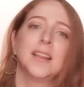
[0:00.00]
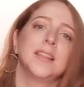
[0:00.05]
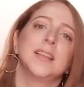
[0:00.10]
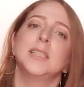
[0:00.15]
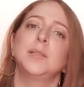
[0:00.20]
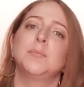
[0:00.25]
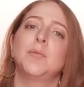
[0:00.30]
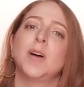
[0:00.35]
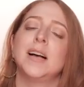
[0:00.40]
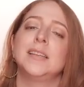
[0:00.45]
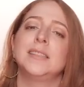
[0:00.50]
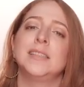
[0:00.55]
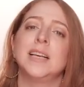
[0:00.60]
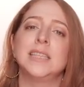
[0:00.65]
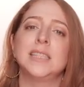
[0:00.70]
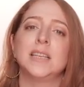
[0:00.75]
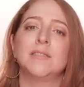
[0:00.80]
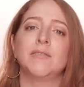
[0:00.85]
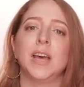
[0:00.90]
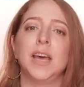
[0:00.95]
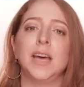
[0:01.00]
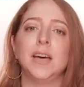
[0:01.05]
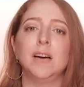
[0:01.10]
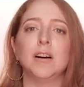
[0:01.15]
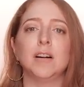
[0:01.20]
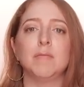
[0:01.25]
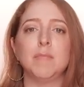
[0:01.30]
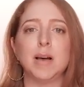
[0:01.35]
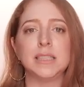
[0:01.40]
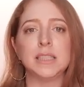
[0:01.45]
This process of
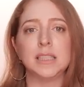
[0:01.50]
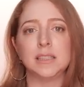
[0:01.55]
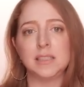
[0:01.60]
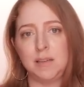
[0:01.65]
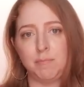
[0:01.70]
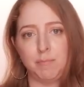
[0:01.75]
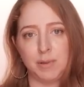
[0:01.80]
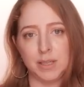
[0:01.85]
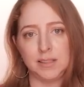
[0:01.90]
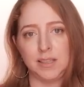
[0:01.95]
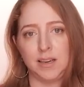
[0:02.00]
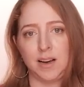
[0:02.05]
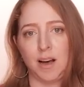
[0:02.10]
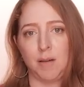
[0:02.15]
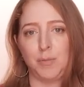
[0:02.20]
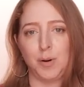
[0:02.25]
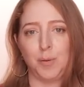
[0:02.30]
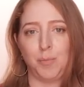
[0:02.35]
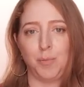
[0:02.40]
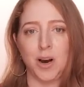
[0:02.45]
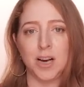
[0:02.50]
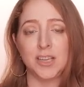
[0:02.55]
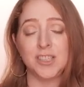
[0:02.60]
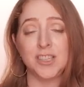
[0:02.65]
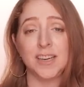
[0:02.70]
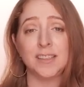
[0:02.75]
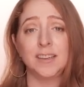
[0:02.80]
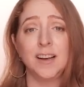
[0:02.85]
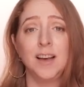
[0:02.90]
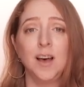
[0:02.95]
incrementally building up your
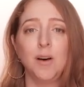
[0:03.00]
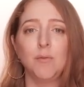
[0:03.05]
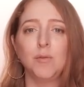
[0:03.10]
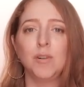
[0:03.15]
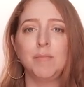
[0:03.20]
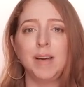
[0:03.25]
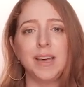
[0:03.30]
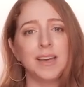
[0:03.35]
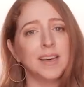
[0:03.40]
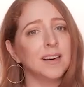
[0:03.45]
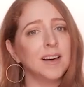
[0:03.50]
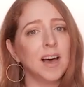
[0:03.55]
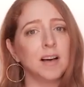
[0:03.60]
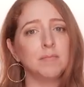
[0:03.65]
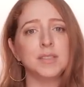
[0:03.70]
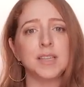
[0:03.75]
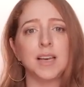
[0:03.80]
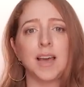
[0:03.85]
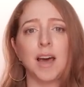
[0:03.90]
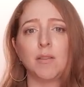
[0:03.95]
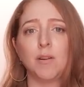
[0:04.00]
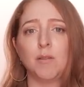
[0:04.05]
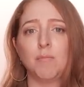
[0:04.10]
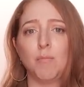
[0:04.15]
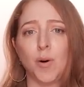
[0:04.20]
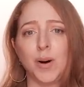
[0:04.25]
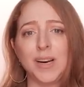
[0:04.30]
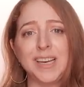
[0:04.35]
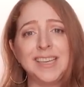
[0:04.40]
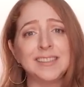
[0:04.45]
project will make it come together
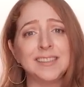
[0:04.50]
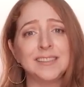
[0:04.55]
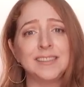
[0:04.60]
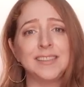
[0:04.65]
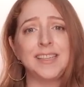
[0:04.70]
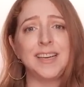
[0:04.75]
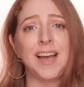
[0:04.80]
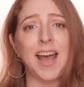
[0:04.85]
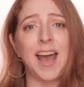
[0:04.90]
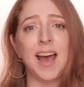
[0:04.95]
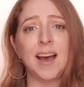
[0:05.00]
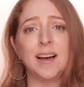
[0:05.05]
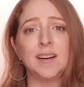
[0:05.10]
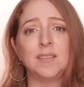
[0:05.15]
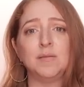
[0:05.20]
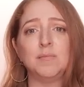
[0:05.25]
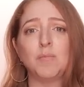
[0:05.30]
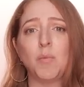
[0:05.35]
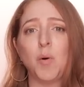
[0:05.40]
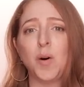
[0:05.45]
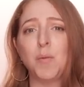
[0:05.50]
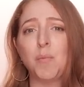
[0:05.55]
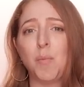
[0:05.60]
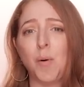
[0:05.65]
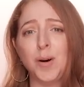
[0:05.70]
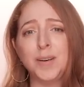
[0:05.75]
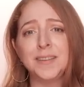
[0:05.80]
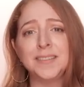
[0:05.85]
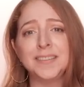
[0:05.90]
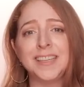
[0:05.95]
more easily, and more
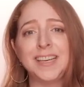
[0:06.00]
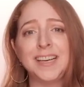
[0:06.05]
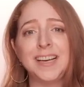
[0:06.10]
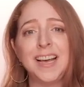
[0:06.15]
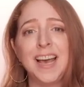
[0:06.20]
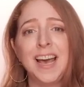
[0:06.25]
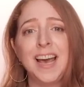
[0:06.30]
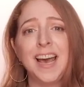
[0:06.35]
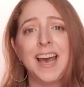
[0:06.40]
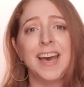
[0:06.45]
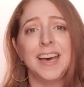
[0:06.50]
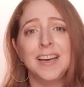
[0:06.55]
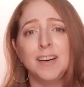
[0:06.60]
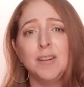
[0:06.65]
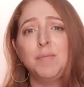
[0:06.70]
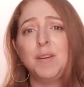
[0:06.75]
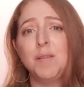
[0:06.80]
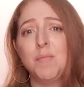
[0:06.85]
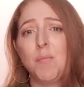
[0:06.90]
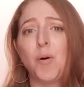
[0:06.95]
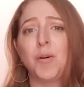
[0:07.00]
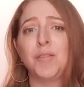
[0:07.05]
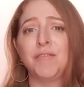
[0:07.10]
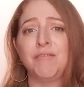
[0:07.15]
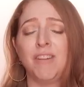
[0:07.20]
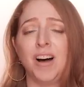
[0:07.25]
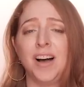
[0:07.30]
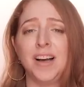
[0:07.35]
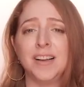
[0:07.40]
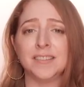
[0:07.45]
importantly, it'll be more
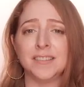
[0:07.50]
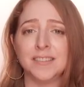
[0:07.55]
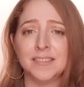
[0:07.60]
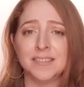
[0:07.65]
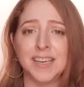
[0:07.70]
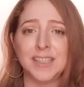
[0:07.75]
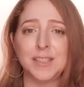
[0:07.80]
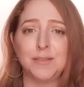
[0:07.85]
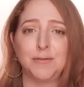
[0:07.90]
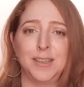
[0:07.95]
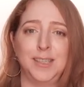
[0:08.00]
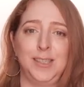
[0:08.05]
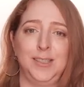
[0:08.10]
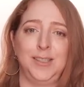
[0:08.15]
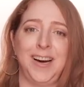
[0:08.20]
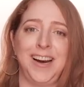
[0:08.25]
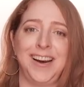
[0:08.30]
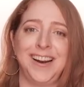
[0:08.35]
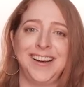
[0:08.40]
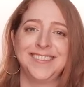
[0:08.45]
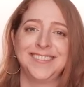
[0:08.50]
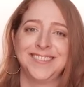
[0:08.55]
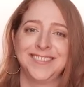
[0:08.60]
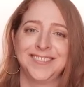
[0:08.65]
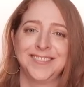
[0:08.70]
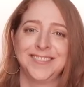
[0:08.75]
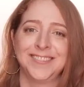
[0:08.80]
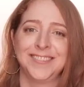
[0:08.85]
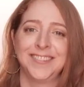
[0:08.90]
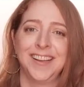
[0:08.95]
fun and less frustrating.
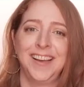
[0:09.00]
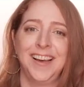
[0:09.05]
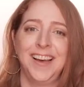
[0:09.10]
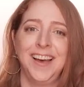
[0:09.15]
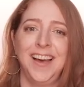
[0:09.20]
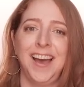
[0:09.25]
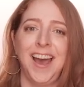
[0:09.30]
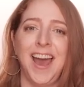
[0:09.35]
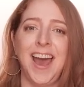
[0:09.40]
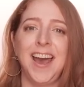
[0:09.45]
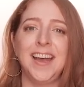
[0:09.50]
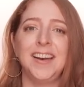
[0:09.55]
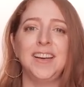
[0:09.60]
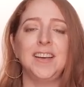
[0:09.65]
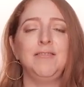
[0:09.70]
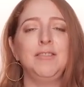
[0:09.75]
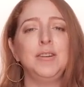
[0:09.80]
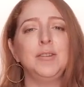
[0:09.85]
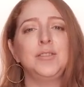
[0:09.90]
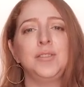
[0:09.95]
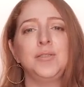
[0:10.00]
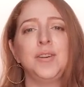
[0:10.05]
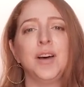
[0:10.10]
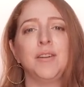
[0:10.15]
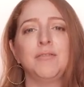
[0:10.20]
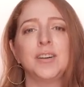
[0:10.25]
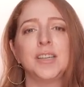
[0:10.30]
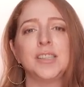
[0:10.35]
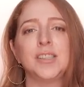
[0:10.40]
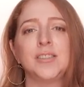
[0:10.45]
And if you do
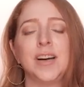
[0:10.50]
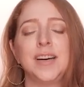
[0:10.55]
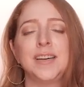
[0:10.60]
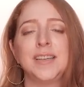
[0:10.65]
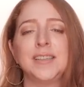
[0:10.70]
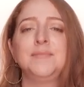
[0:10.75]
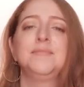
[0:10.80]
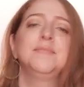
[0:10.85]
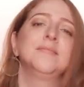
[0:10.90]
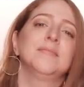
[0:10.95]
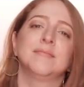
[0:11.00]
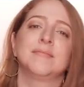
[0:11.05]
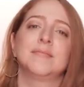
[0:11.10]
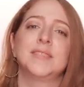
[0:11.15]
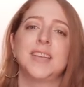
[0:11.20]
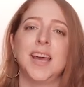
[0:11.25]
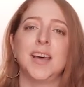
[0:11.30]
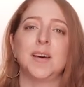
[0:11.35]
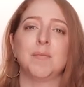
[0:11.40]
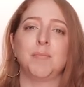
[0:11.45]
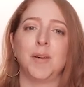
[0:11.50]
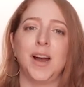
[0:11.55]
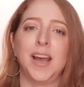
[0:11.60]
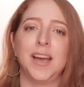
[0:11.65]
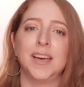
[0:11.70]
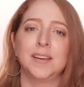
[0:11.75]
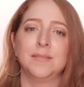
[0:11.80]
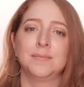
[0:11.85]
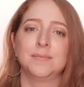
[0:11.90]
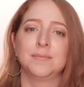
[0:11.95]
get frustrated, take a
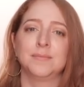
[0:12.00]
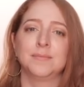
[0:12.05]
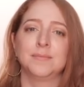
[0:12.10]
break.